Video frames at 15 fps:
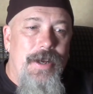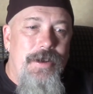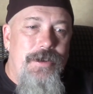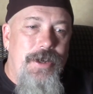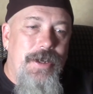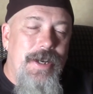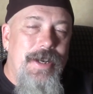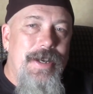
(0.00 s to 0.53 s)

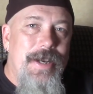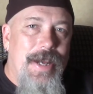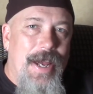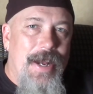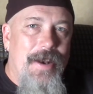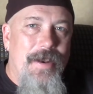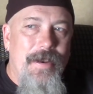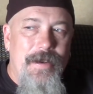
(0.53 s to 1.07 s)
She didn't
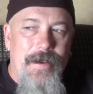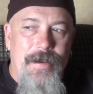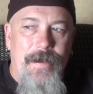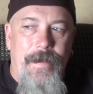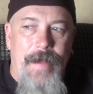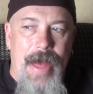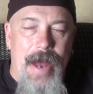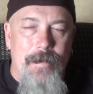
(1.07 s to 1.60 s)
get
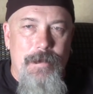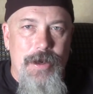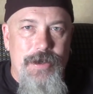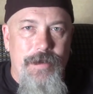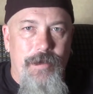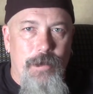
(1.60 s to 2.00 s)
that much of a